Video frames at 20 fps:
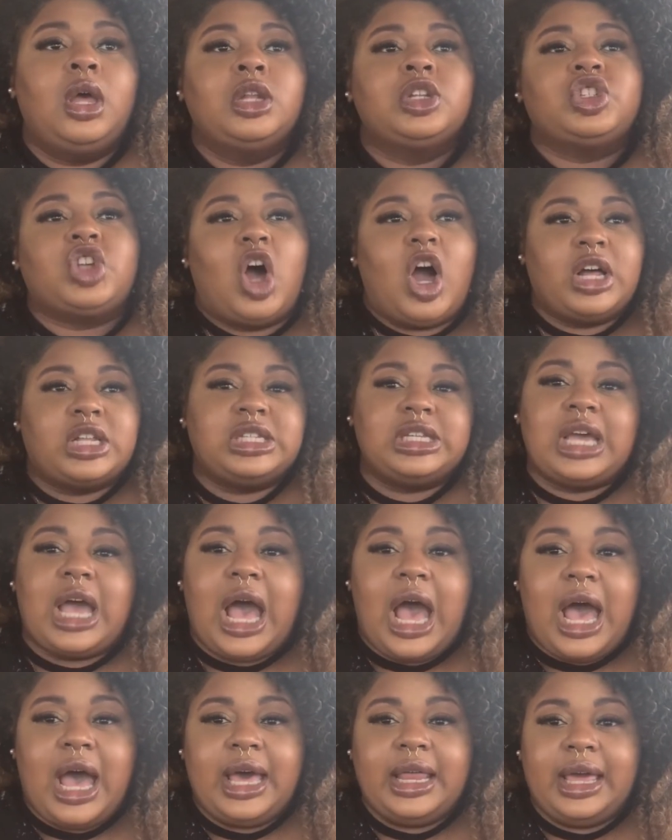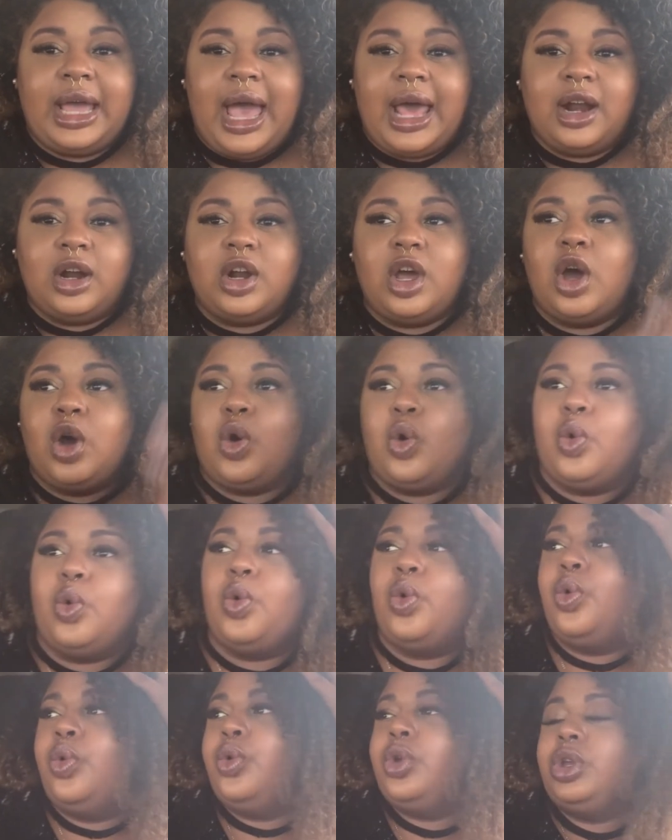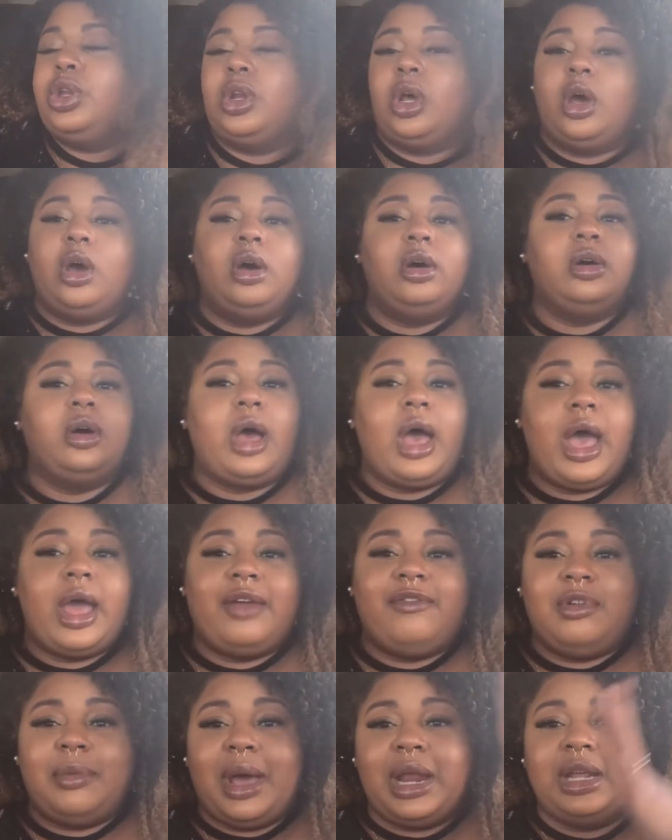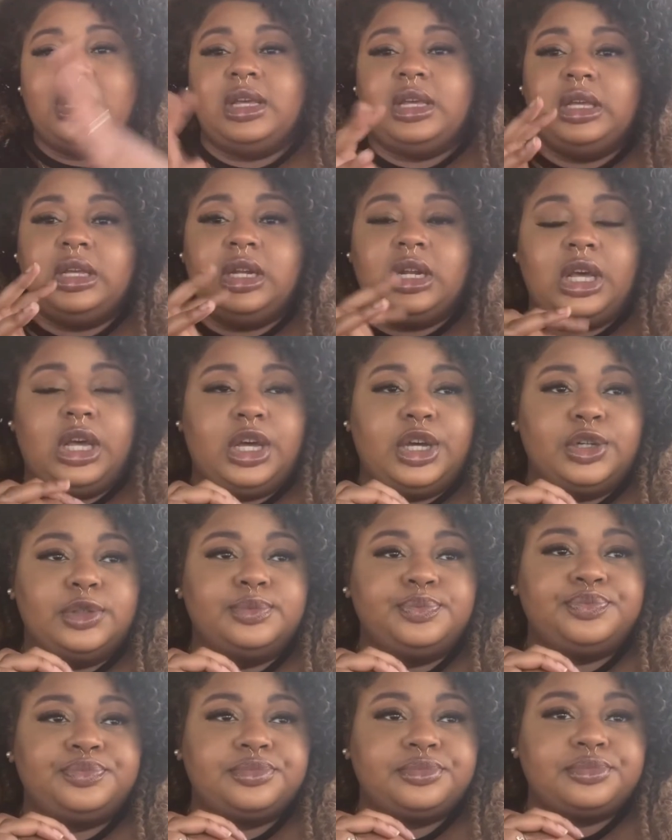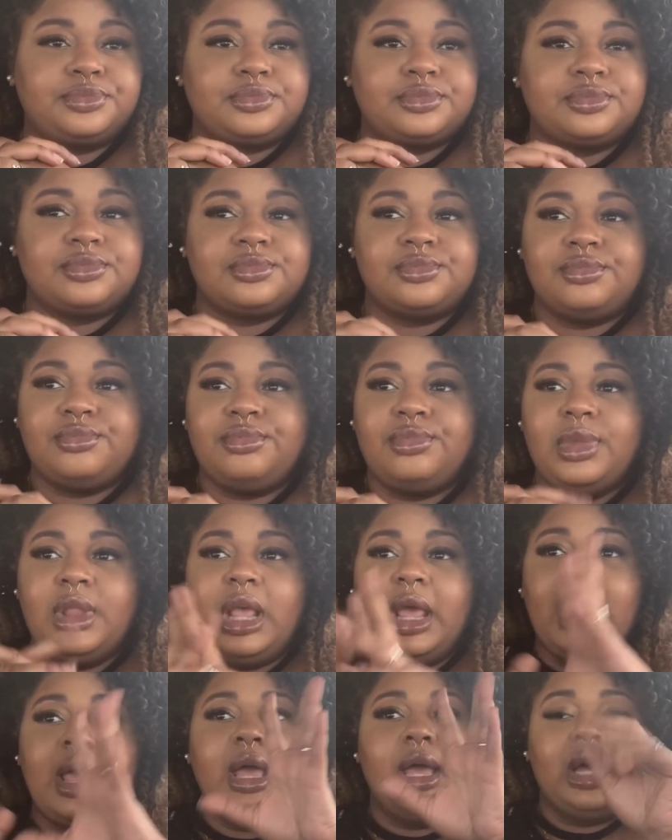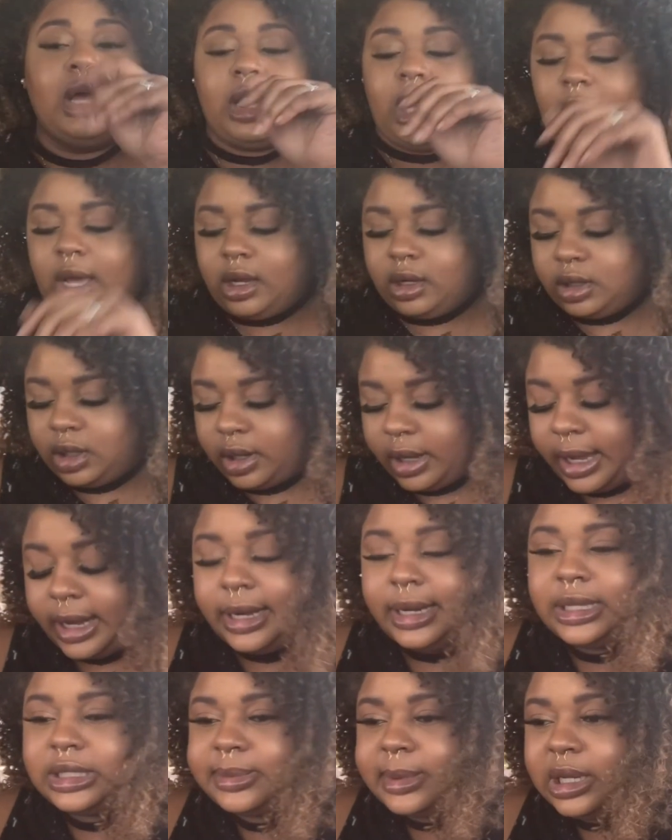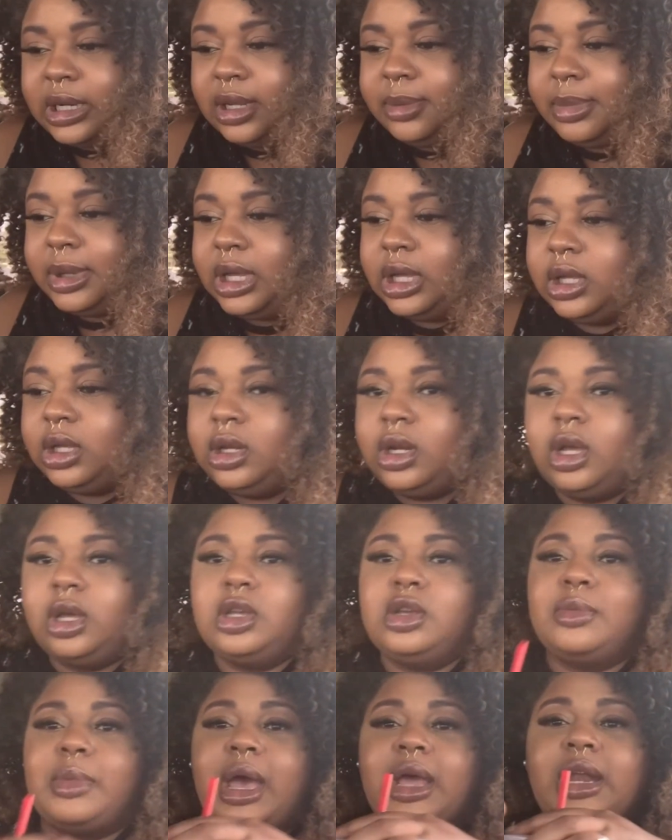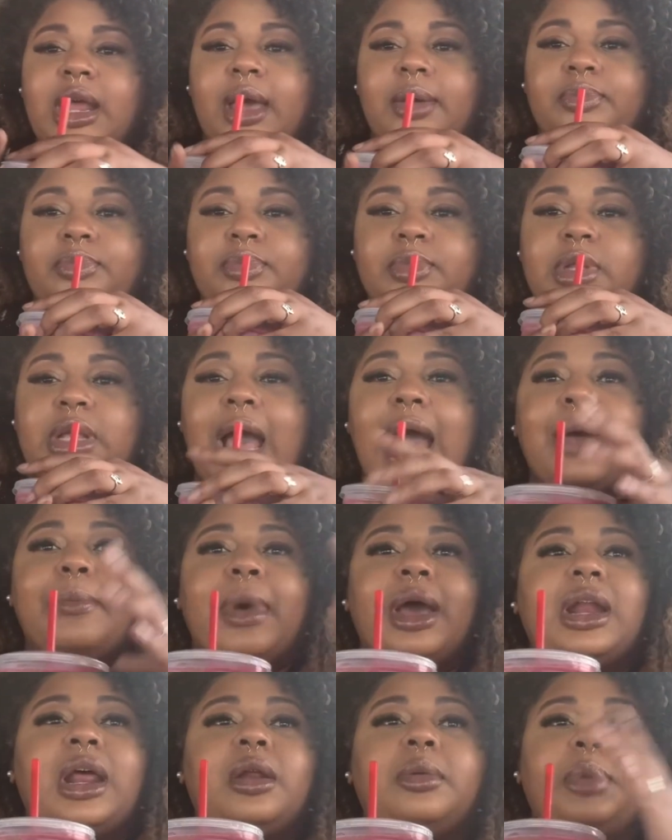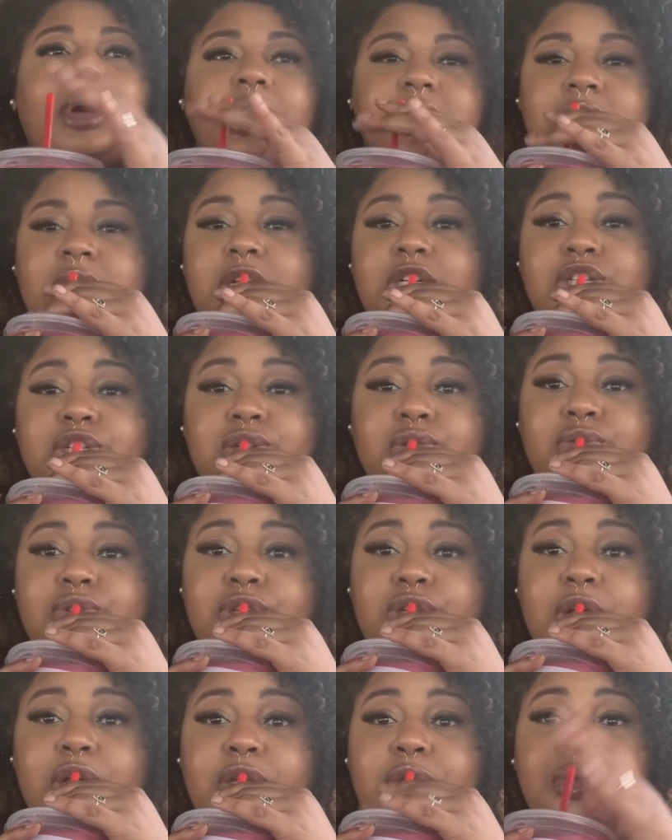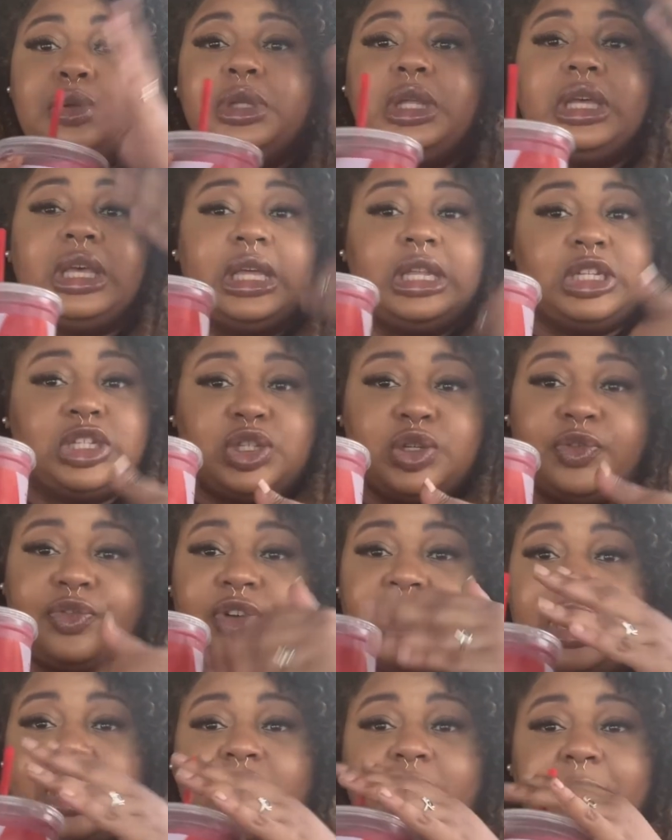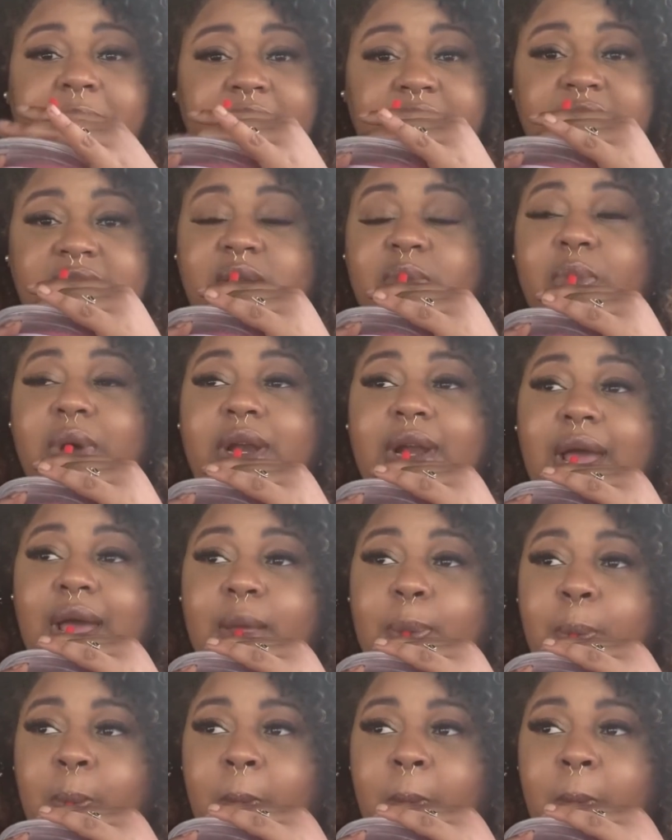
talk to God. Like, I don't know who, you know, everybody, you know, I don't know how to explain it, but you know, God might not be the person that you know you look into for inner peace and whatnot.